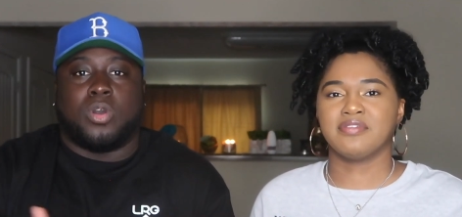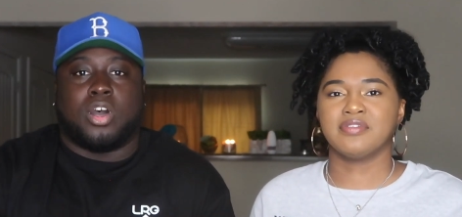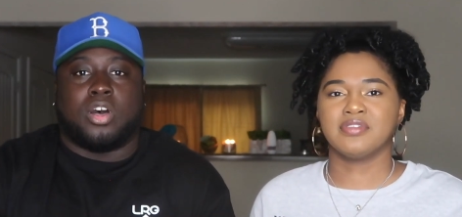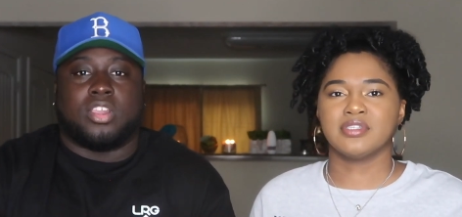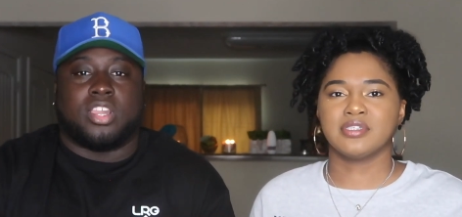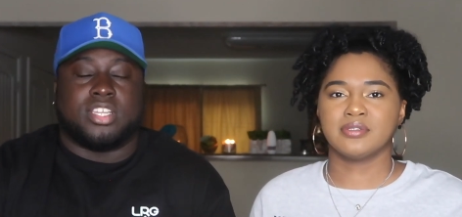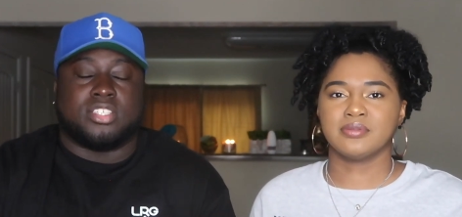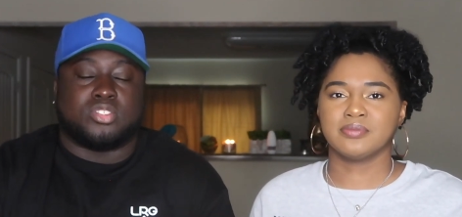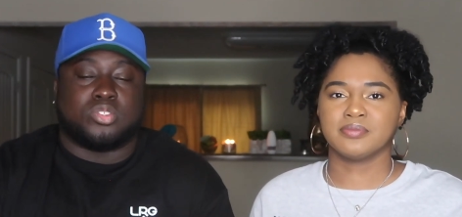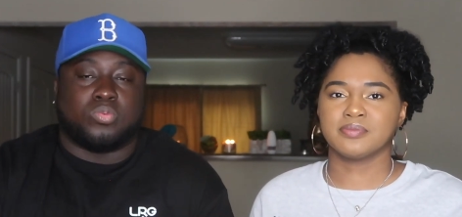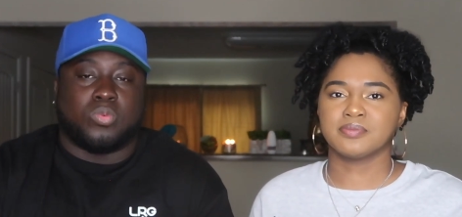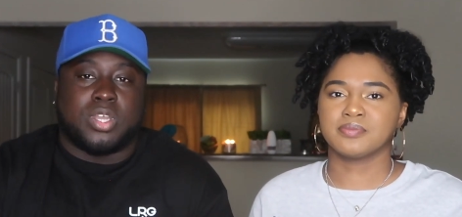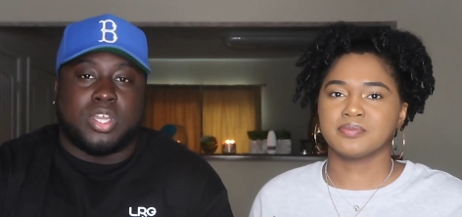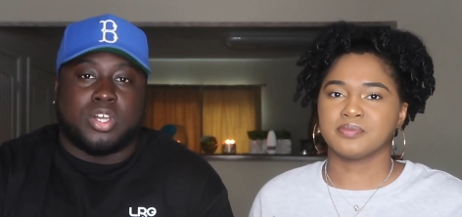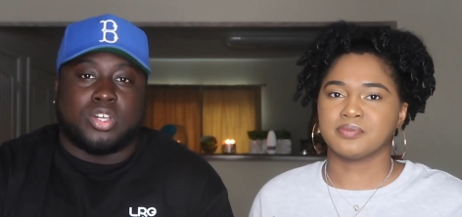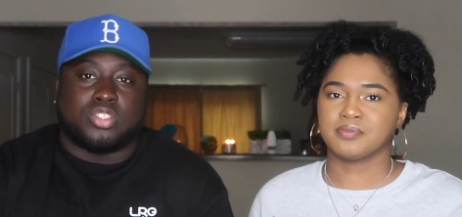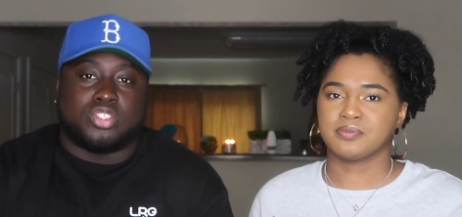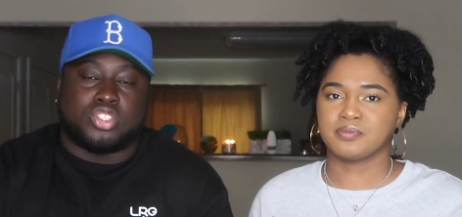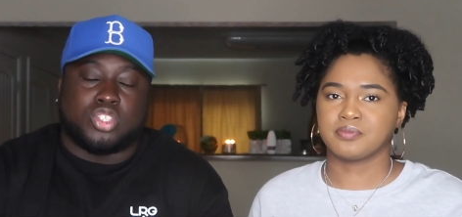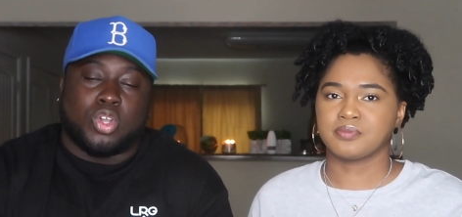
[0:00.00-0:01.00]
Speaker 1: you all as
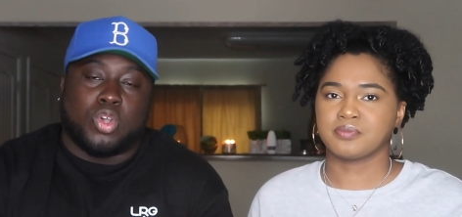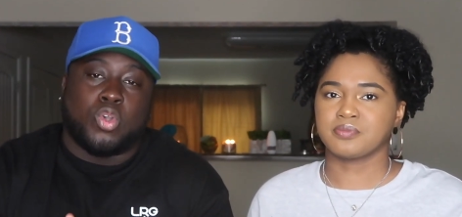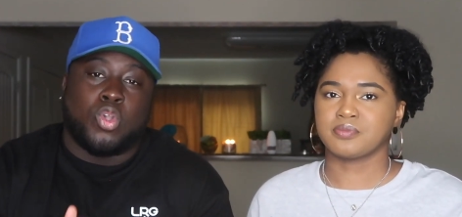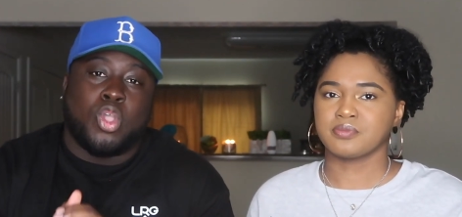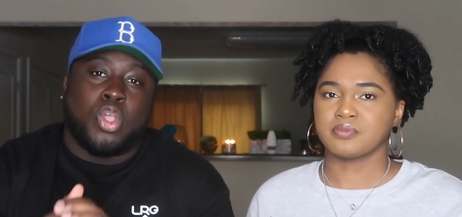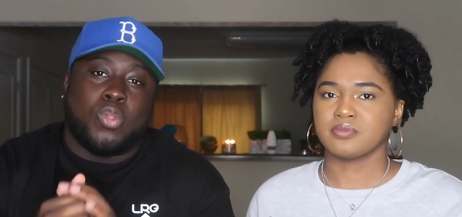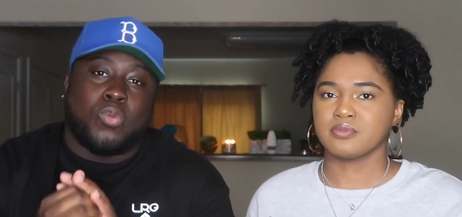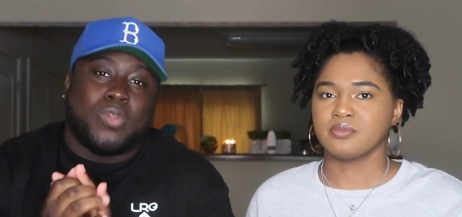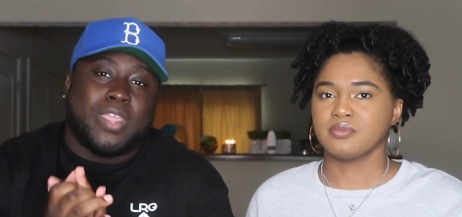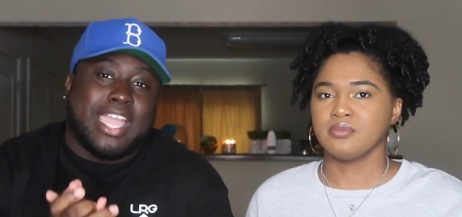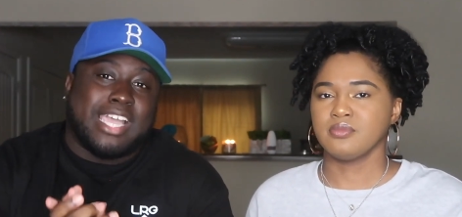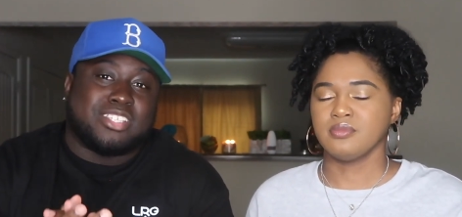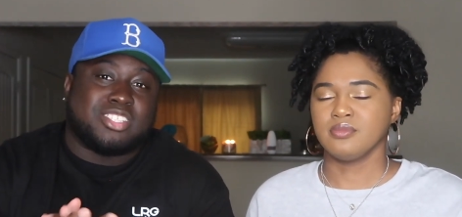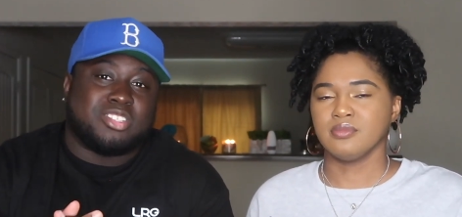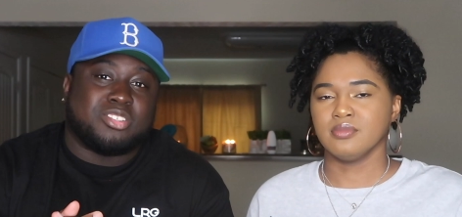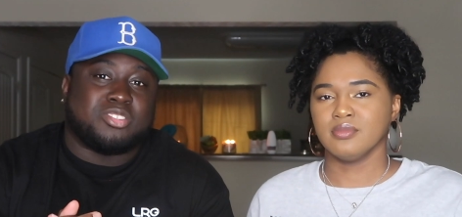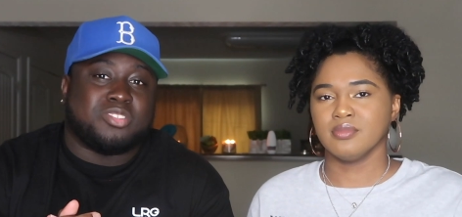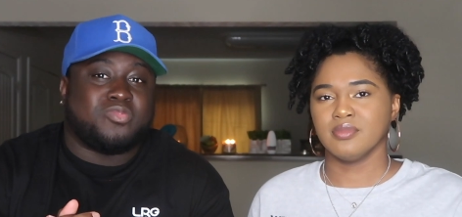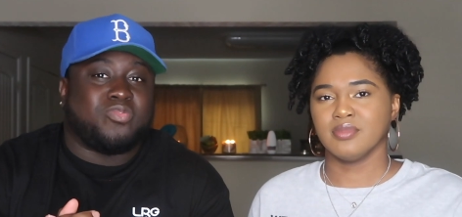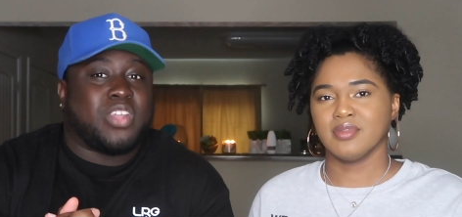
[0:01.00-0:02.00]
well. So we got
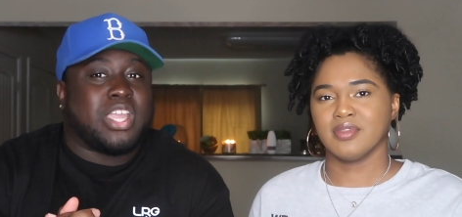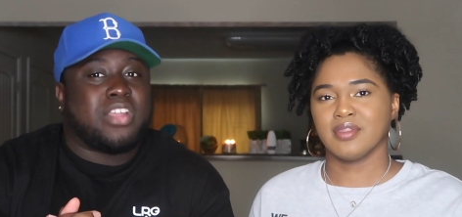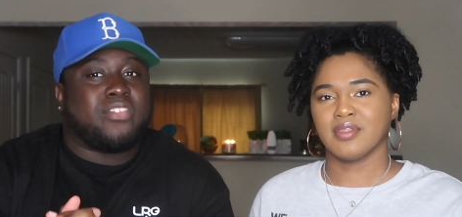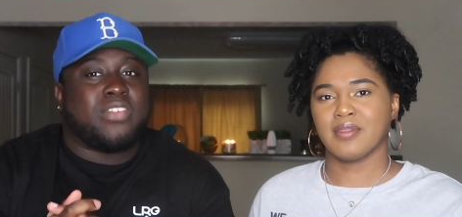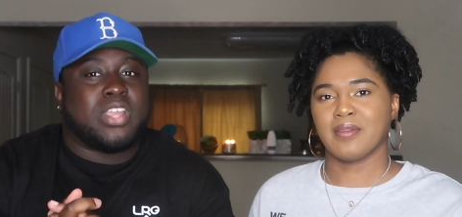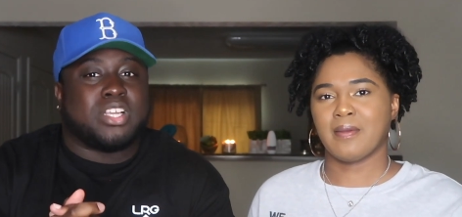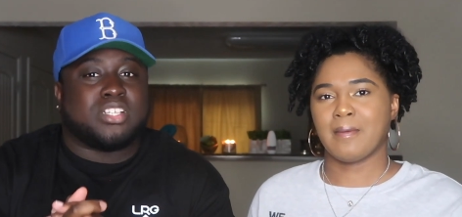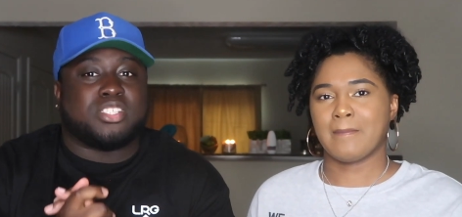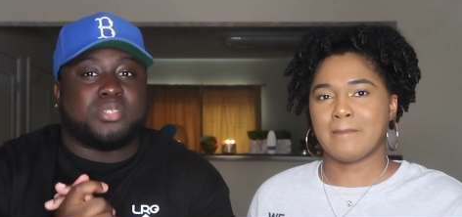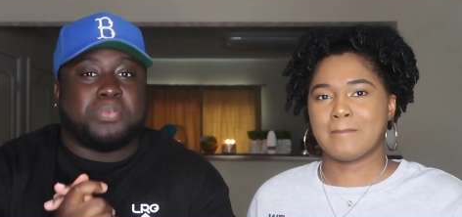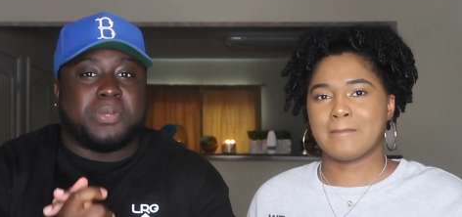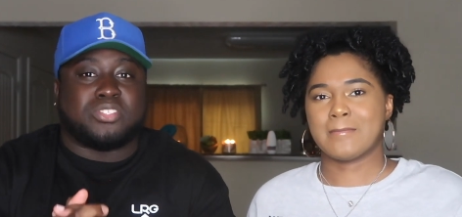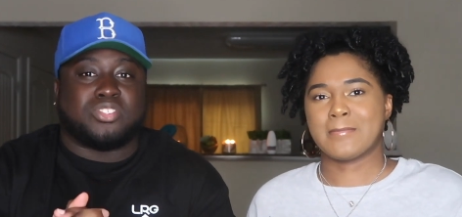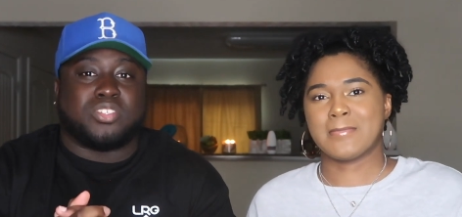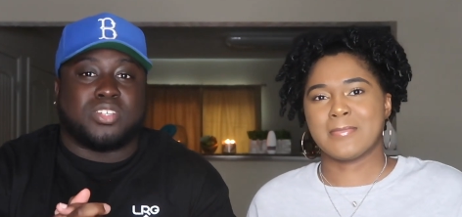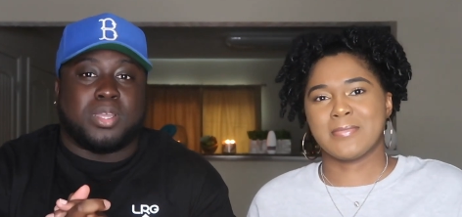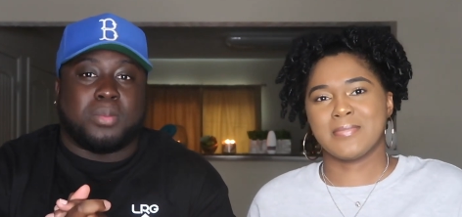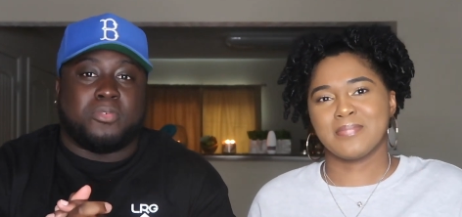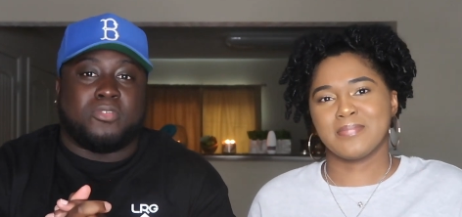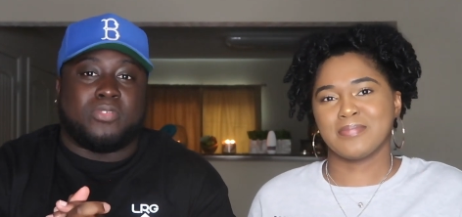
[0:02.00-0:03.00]
something very, very special
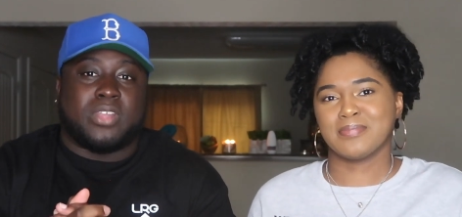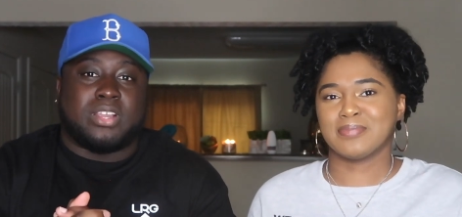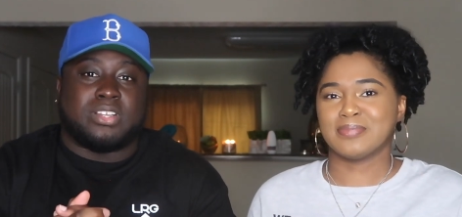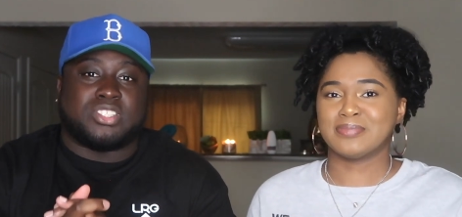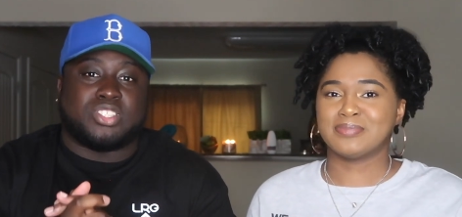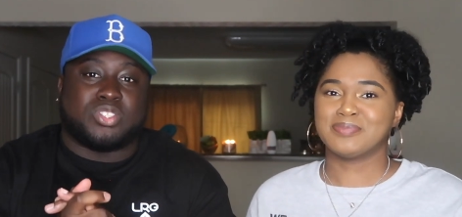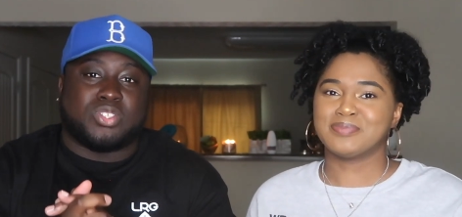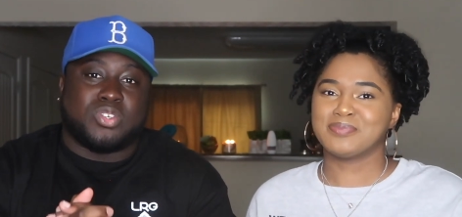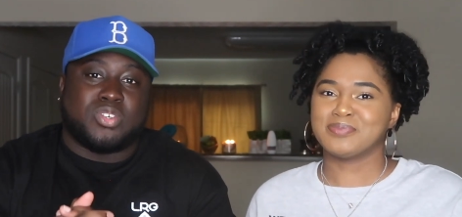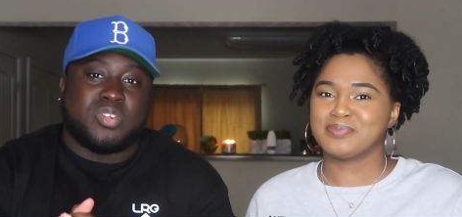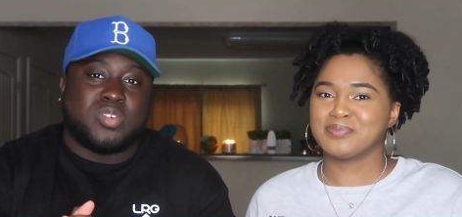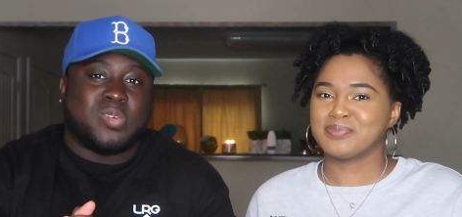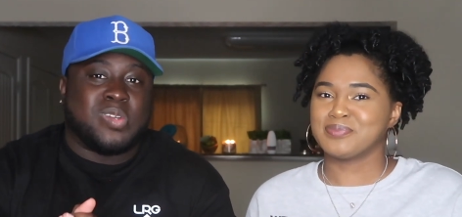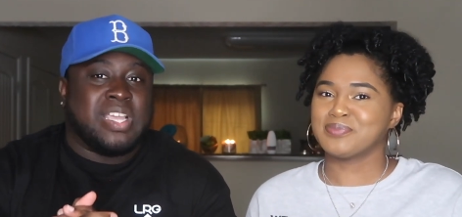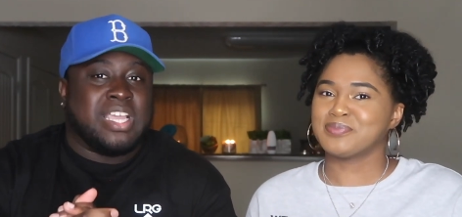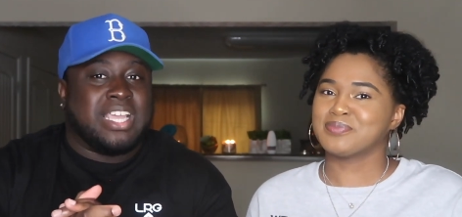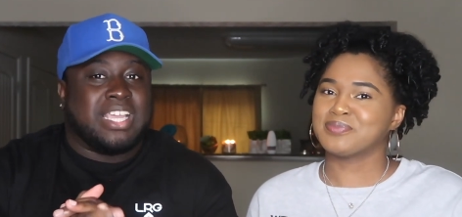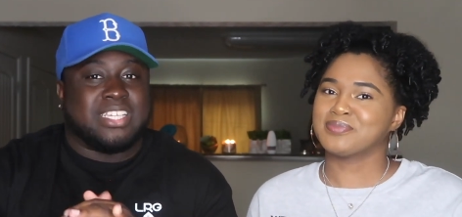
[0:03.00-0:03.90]
coming very soon.